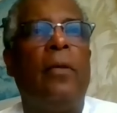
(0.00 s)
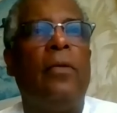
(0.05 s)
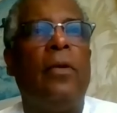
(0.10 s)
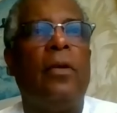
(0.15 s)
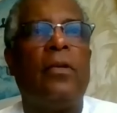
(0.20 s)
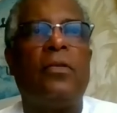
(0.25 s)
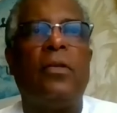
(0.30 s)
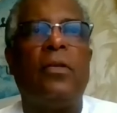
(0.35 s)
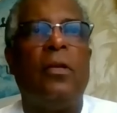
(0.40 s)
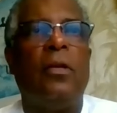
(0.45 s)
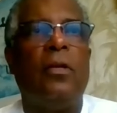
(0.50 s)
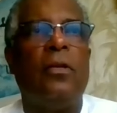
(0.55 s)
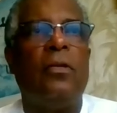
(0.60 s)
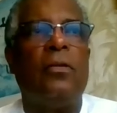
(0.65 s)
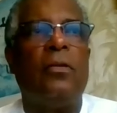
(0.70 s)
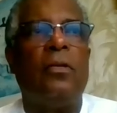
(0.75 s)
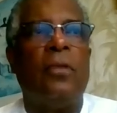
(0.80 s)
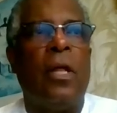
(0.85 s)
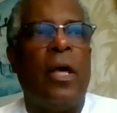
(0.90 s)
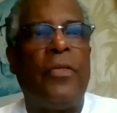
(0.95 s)
This
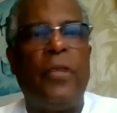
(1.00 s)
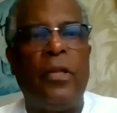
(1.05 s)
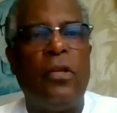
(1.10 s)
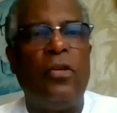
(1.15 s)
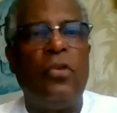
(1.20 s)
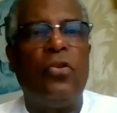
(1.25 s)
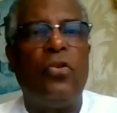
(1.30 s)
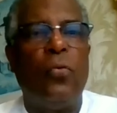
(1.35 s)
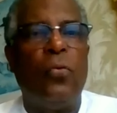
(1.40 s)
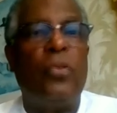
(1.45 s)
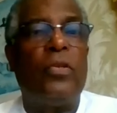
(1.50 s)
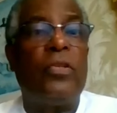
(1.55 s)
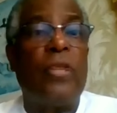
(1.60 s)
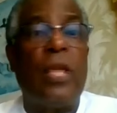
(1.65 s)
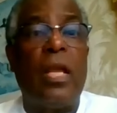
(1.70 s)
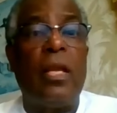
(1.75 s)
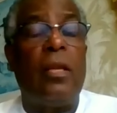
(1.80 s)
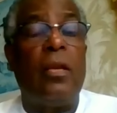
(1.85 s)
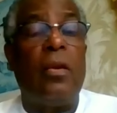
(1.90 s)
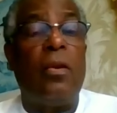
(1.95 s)
is nothing to do with
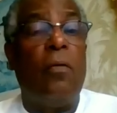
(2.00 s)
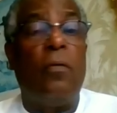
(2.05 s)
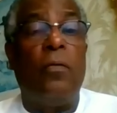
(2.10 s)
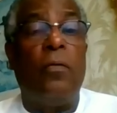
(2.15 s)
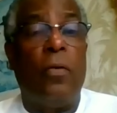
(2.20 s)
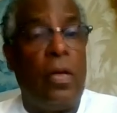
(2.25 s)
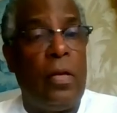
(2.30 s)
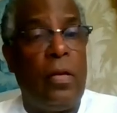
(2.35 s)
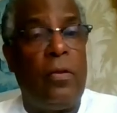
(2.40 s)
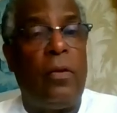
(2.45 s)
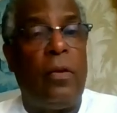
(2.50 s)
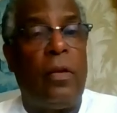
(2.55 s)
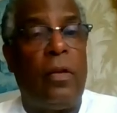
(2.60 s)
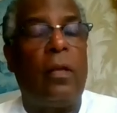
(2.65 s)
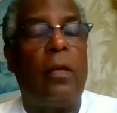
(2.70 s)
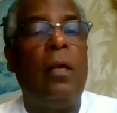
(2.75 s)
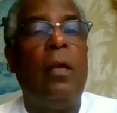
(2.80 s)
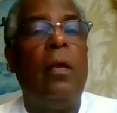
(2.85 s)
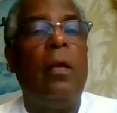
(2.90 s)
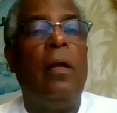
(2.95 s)
taking over
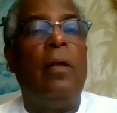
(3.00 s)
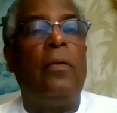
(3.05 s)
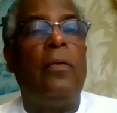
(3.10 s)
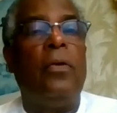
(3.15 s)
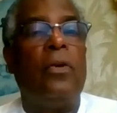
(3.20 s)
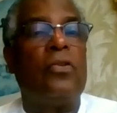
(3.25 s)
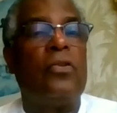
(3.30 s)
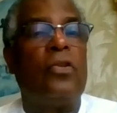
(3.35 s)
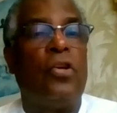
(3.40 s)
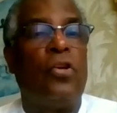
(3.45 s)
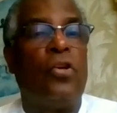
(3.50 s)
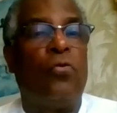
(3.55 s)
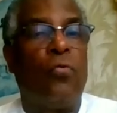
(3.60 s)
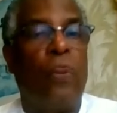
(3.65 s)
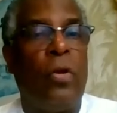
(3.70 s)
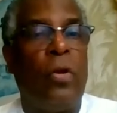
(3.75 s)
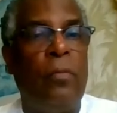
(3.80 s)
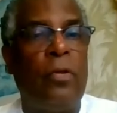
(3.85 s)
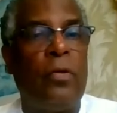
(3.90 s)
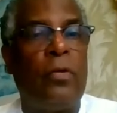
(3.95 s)
anything. There's an
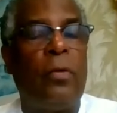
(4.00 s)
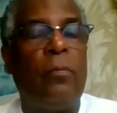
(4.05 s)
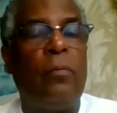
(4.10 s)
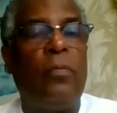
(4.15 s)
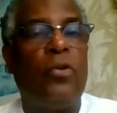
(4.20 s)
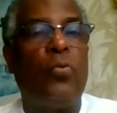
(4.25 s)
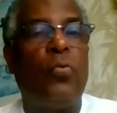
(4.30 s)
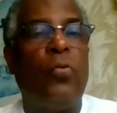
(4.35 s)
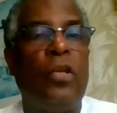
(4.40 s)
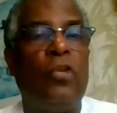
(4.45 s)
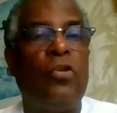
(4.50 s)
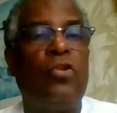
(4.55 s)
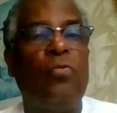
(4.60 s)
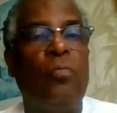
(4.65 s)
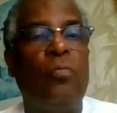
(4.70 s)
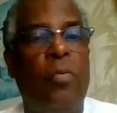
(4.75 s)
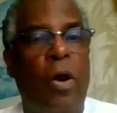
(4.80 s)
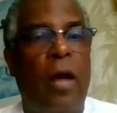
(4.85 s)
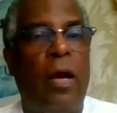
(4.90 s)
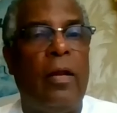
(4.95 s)
agreement between
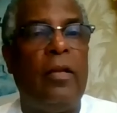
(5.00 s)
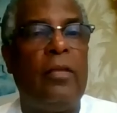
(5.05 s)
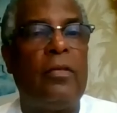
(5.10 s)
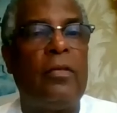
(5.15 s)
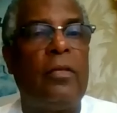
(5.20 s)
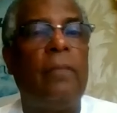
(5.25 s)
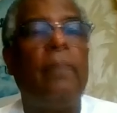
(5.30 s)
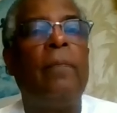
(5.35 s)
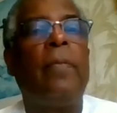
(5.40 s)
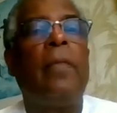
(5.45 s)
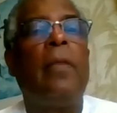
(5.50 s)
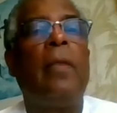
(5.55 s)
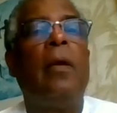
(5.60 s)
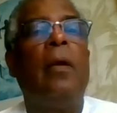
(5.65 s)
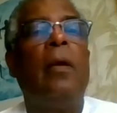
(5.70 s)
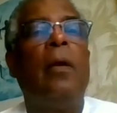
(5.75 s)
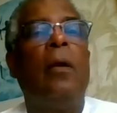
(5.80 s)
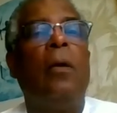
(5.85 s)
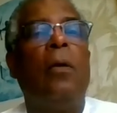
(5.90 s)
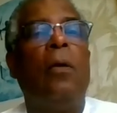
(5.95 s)
two parties.
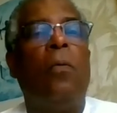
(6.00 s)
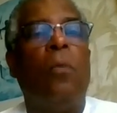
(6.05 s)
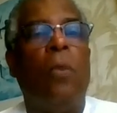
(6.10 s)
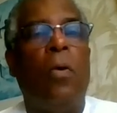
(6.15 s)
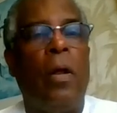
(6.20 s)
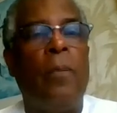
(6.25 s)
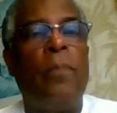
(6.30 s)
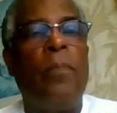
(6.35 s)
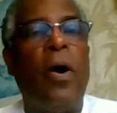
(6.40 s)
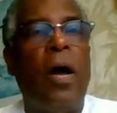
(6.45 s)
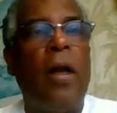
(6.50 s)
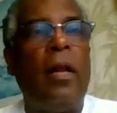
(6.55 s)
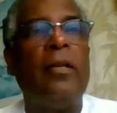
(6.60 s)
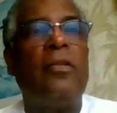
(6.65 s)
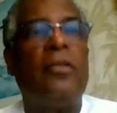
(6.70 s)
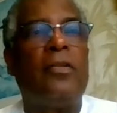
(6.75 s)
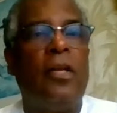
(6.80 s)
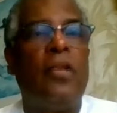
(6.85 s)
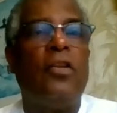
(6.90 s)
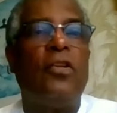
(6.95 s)
One
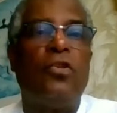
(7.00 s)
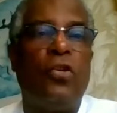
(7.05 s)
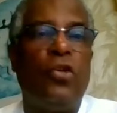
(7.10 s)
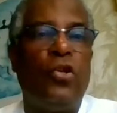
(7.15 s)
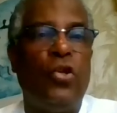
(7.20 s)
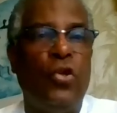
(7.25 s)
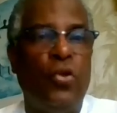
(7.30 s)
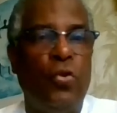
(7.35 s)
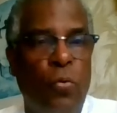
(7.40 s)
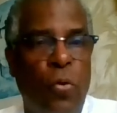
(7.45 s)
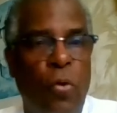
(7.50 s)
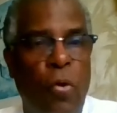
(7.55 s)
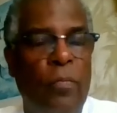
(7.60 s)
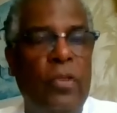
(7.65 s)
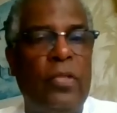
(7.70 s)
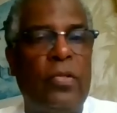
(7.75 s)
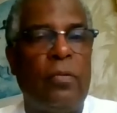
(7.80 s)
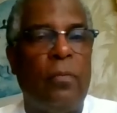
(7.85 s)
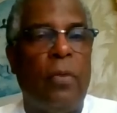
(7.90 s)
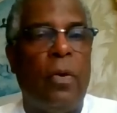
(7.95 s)
party says, you owe
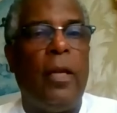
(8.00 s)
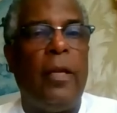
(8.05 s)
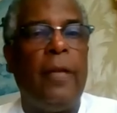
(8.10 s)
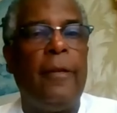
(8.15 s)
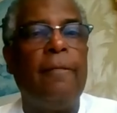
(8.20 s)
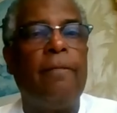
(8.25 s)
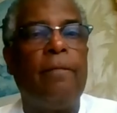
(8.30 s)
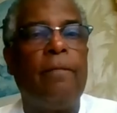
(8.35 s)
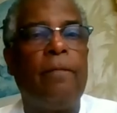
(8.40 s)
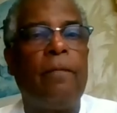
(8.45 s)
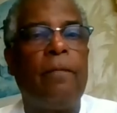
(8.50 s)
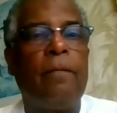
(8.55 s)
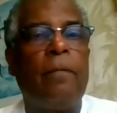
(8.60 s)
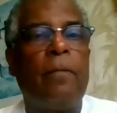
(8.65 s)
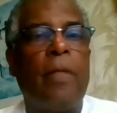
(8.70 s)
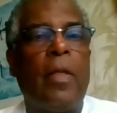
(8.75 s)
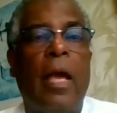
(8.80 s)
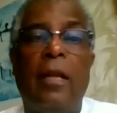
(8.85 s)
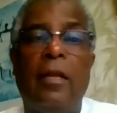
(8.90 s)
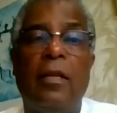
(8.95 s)
me some money,
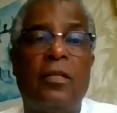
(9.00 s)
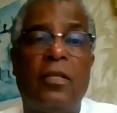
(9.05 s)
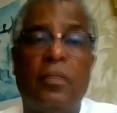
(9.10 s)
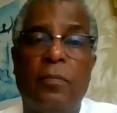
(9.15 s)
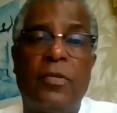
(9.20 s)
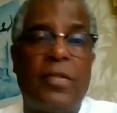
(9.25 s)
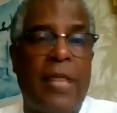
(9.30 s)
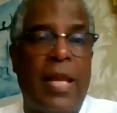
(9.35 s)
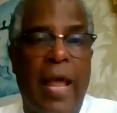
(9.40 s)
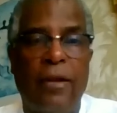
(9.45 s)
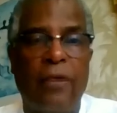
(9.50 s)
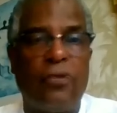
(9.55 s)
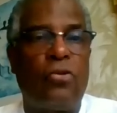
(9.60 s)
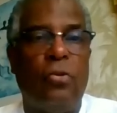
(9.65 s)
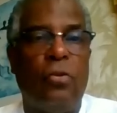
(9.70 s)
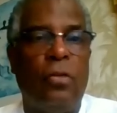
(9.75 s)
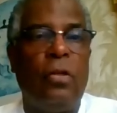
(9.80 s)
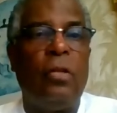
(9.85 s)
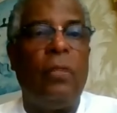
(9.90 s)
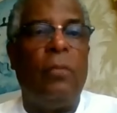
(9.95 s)
and it's
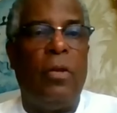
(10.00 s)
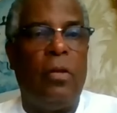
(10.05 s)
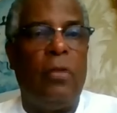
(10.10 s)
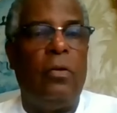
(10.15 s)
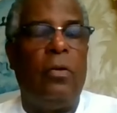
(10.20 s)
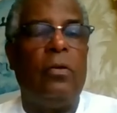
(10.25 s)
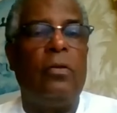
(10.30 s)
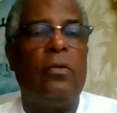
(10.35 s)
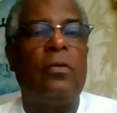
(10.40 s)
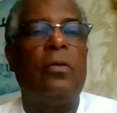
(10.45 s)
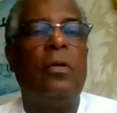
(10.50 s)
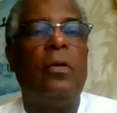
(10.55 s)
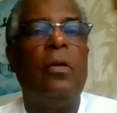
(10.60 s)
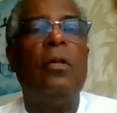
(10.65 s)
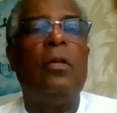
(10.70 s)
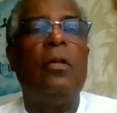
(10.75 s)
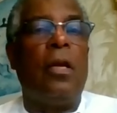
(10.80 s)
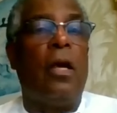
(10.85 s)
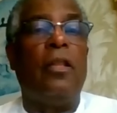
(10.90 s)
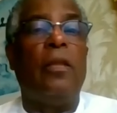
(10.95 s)
substantial in the millions.
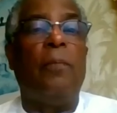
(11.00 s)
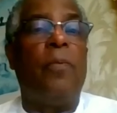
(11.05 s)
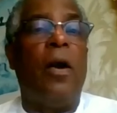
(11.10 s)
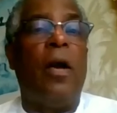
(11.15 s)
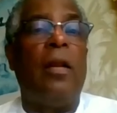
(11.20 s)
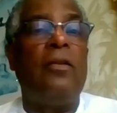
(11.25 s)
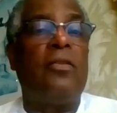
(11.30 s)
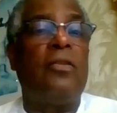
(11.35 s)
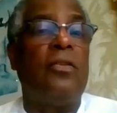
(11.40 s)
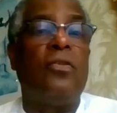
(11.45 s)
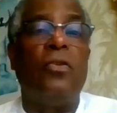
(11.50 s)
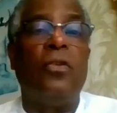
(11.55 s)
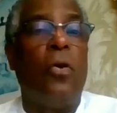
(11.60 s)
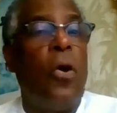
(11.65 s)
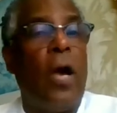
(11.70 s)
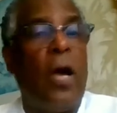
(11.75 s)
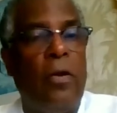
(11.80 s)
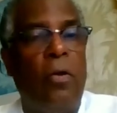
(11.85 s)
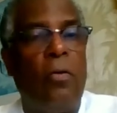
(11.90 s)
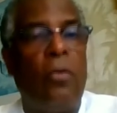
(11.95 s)
The other party says, no,
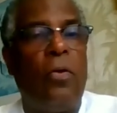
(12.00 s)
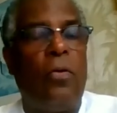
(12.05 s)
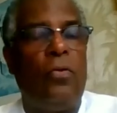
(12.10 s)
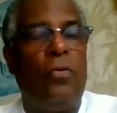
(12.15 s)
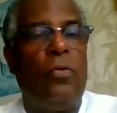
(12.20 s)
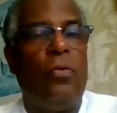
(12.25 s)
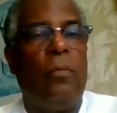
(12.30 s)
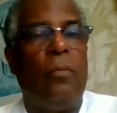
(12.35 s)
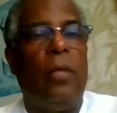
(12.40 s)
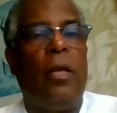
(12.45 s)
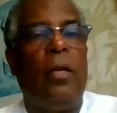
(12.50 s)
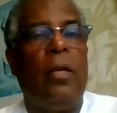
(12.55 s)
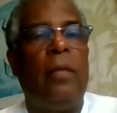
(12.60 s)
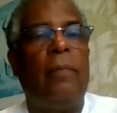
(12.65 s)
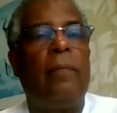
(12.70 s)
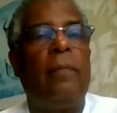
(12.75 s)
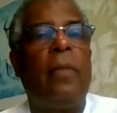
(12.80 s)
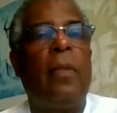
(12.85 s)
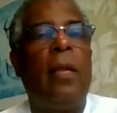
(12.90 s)
I don't owe you the money.